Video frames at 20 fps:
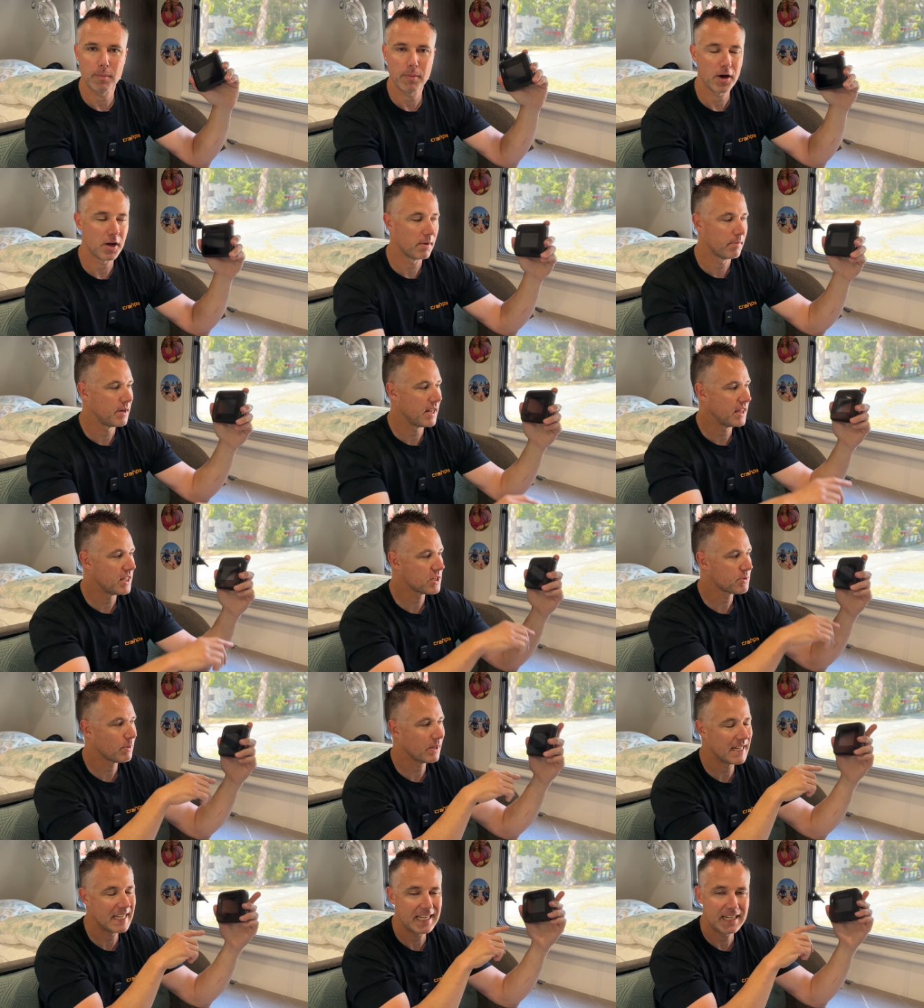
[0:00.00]
modem. Now this
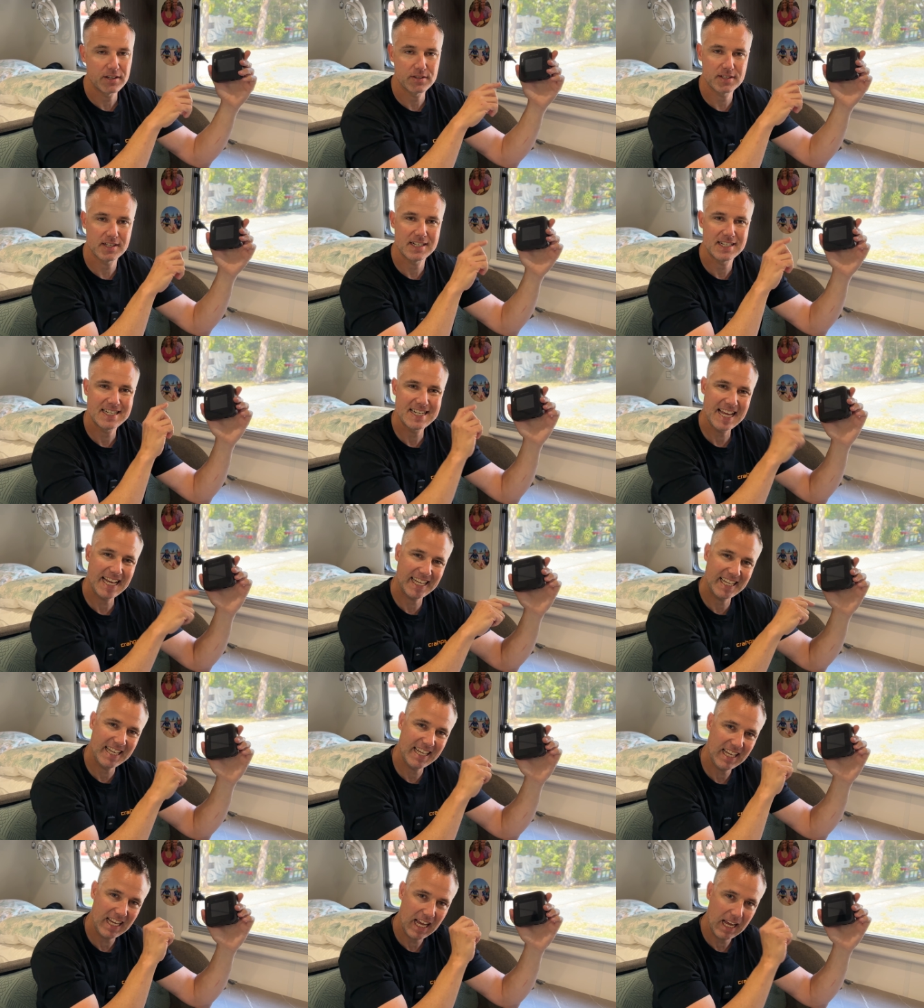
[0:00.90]
one here is a
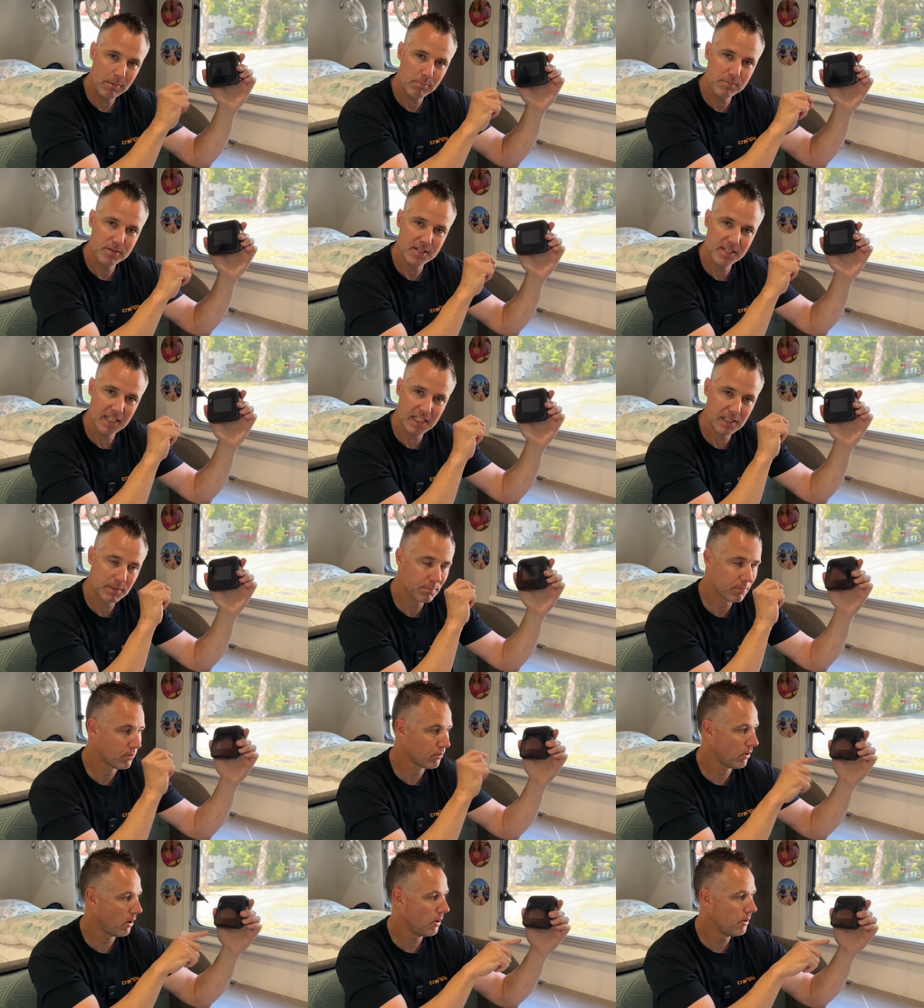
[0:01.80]
NetGear M6
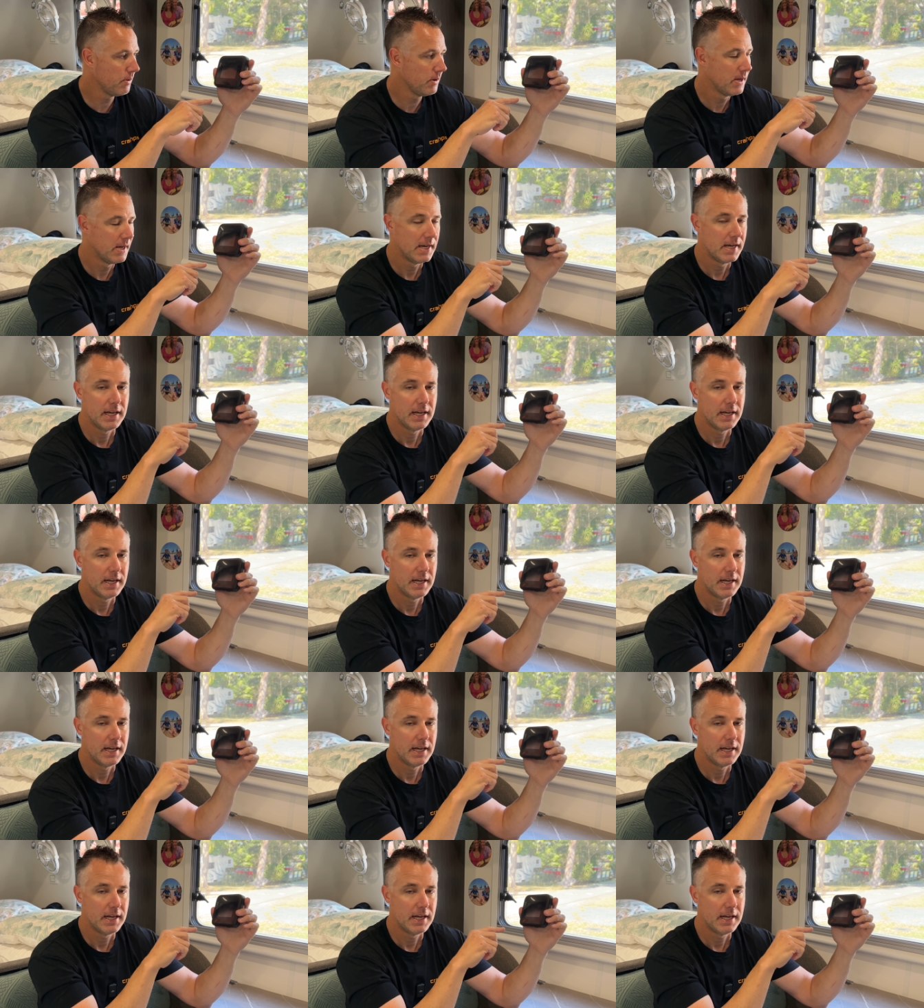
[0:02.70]
Pro.